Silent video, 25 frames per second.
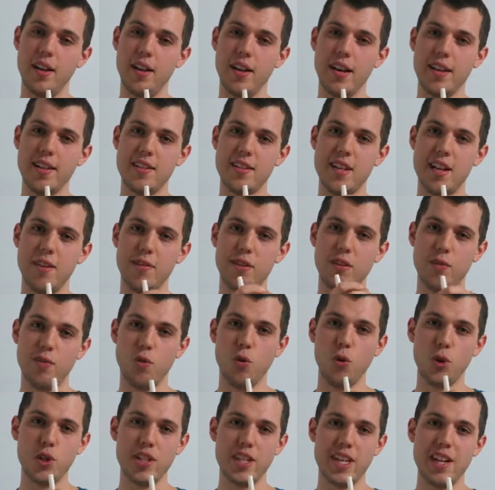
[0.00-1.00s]
instead of the
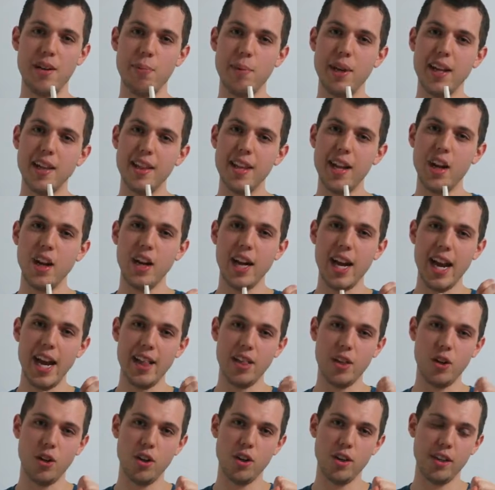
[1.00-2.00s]
foreskin being there,
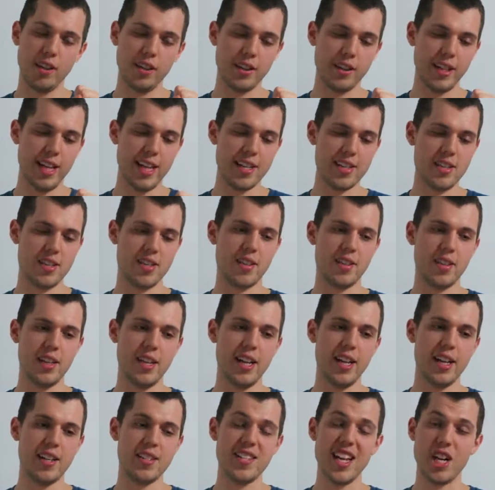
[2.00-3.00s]
and they're less
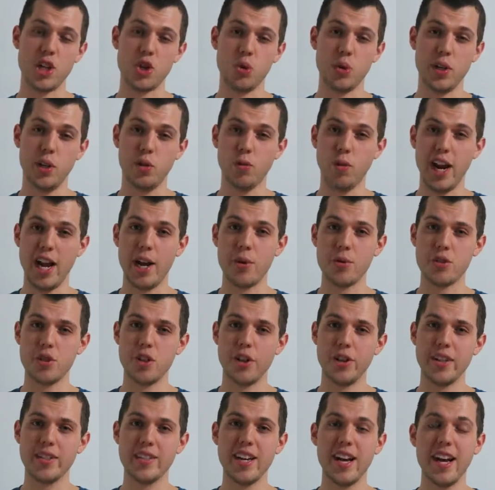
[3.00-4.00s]
sexually aroused
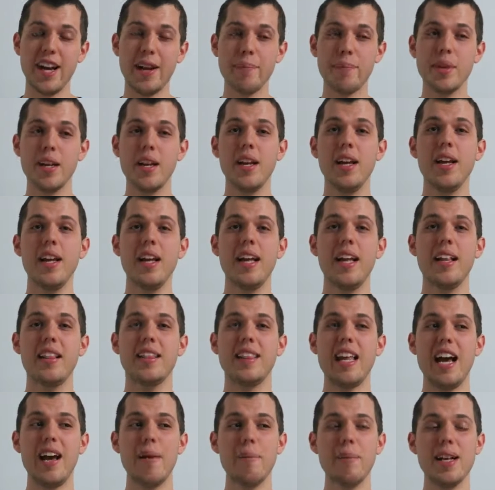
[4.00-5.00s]
all the time,
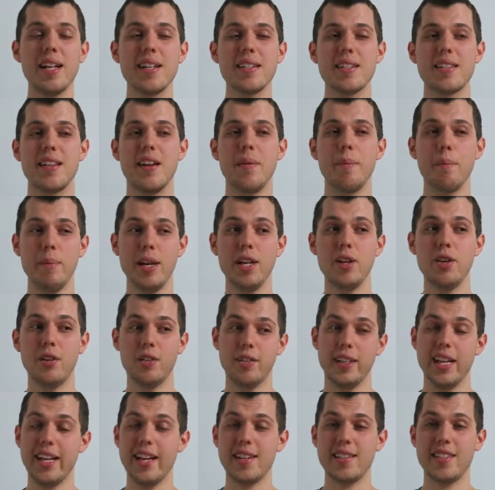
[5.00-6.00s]
that means that men are,
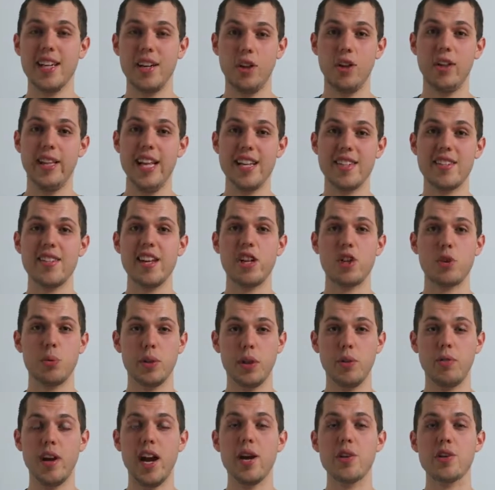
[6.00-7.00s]
like I said, are less
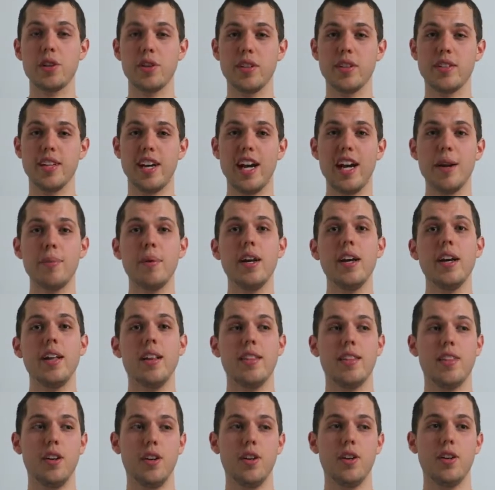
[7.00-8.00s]
sexually aroused all the time.
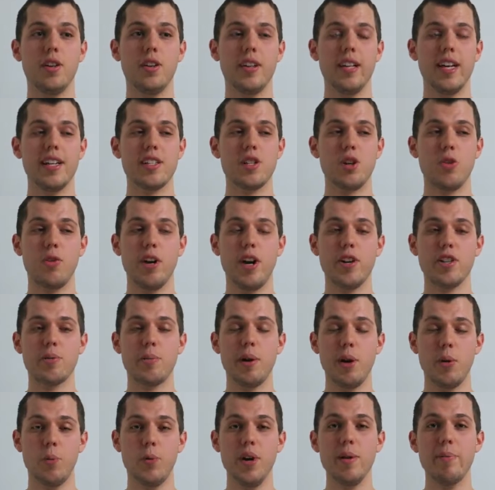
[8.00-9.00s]
They're less aroused
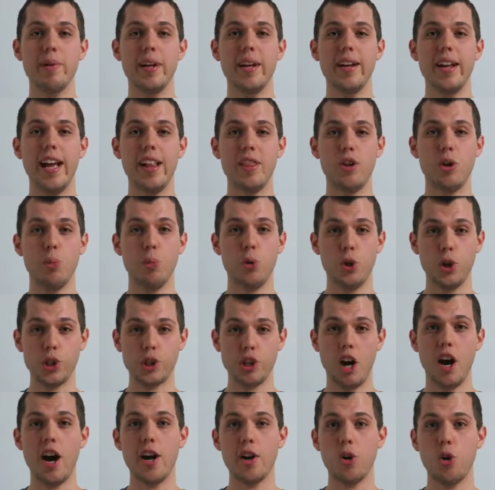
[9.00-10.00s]
by women, and they're more
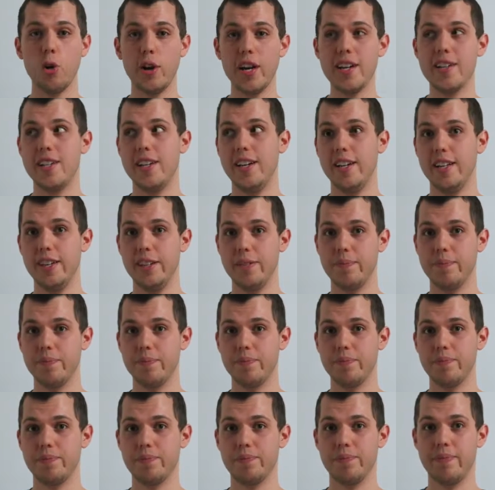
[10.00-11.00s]
God orientated.
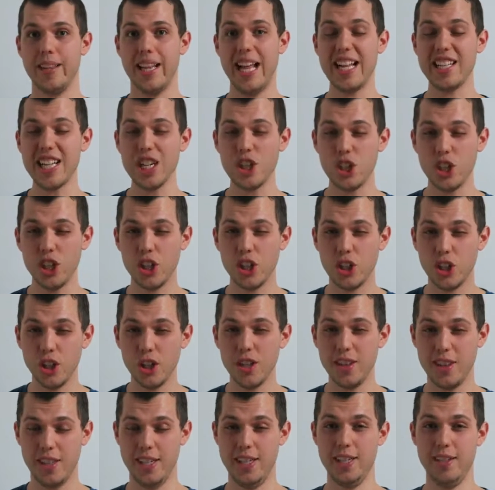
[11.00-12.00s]
That's actually a
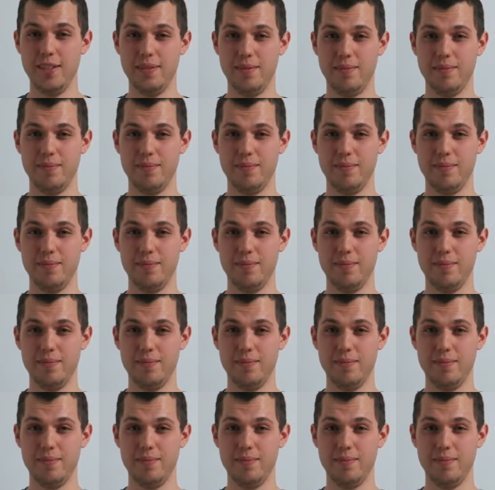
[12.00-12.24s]
good thing,